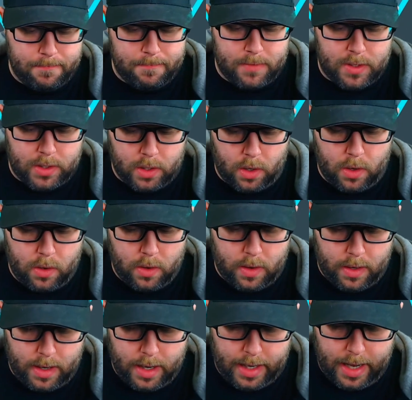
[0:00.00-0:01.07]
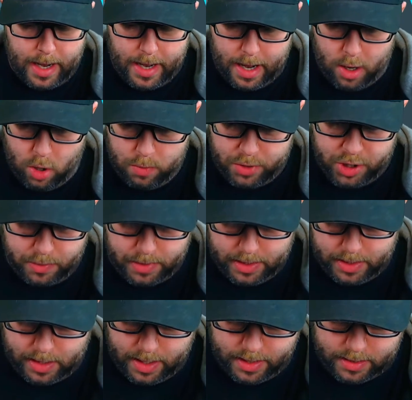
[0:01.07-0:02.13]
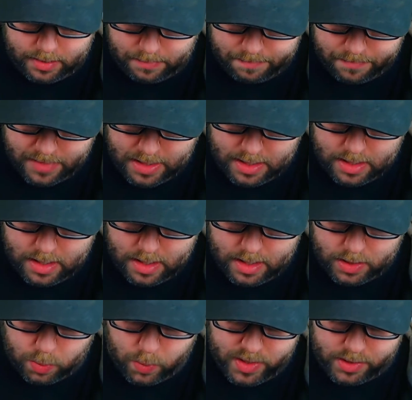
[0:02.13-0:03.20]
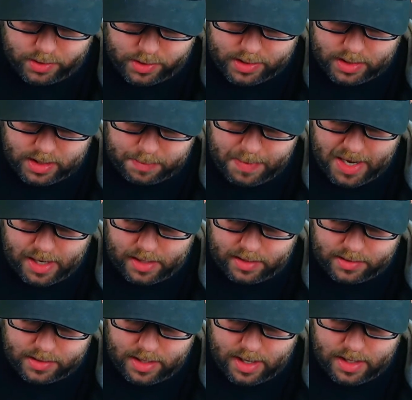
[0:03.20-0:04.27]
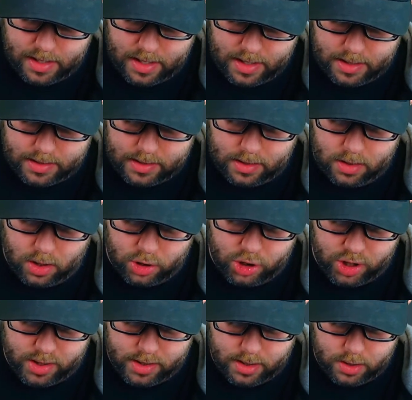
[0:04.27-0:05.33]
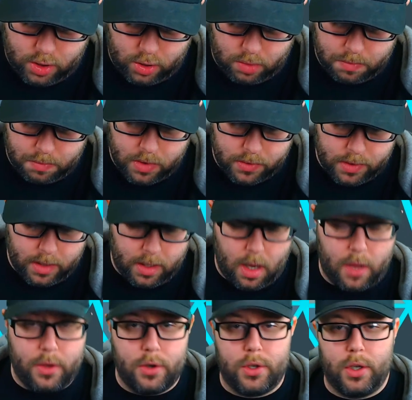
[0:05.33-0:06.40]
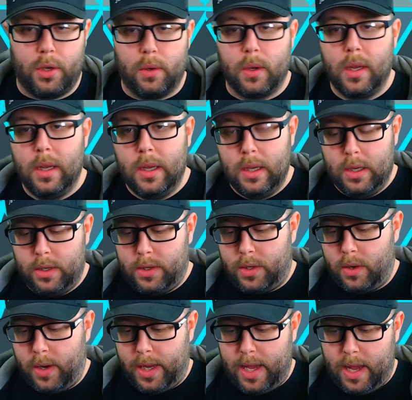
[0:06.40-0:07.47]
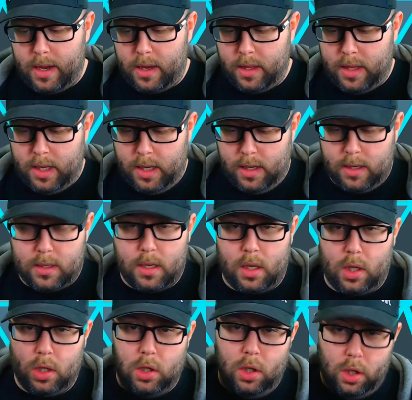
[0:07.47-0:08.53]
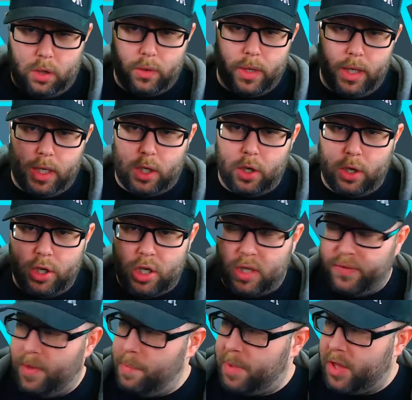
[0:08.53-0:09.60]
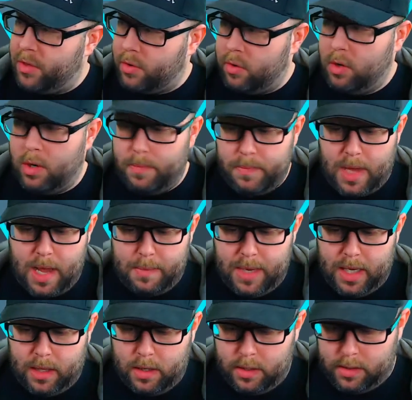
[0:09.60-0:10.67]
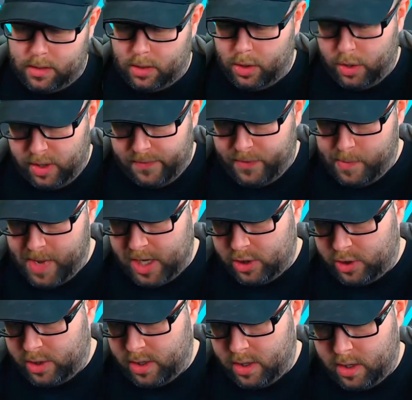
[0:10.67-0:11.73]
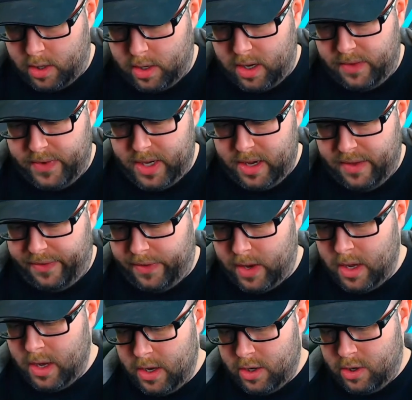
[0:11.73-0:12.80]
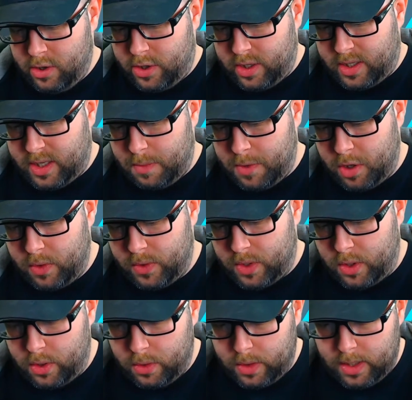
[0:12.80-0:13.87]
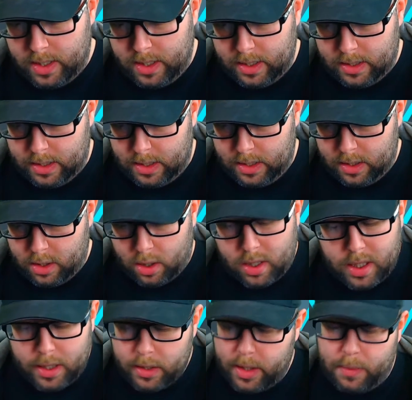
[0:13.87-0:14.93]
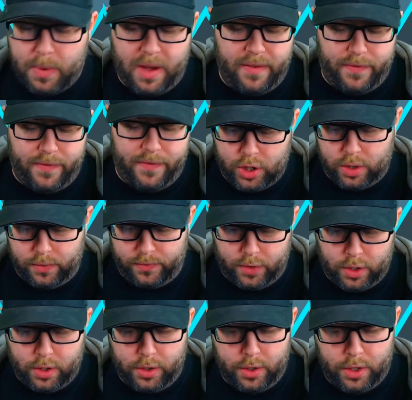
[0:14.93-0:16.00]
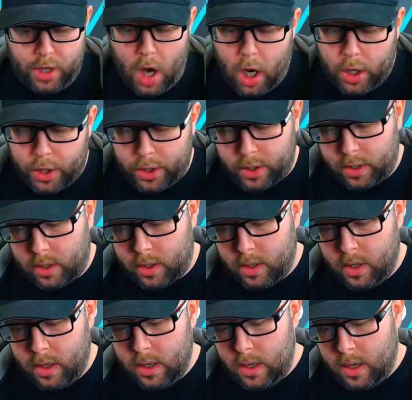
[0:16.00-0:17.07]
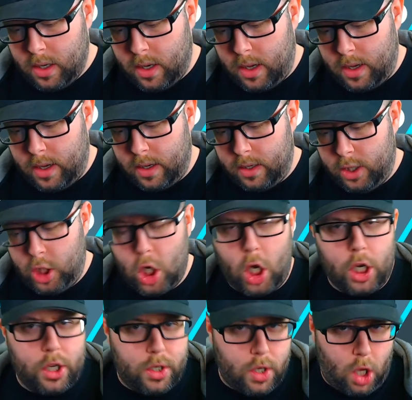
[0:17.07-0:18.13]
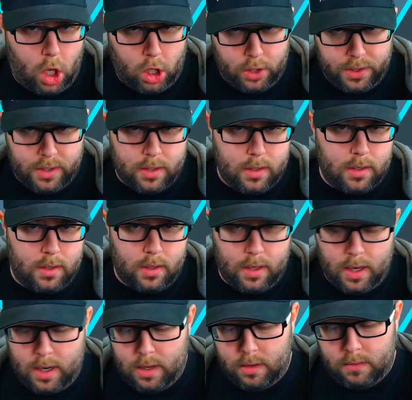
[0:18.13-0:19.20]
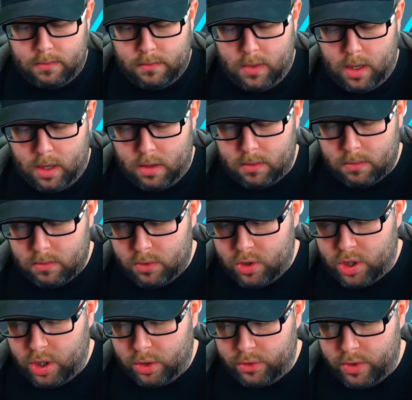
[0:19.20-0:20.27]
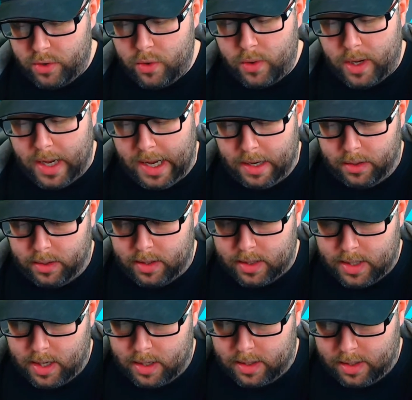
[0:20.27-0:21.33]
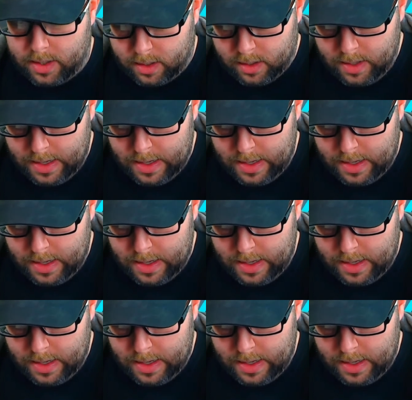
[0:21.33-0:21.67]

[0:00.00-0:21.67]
So again, I hope she really likes them. It's Wizards and Spells, and then it's Dungeons and Tombs. Those are the other two. So again, these look really good. Just flipping through them, I mean, there's good information in here, even if you're just someone who's new to D&D. They're clearly written for younger, young adults and, you know, children who can handle this kind of thing.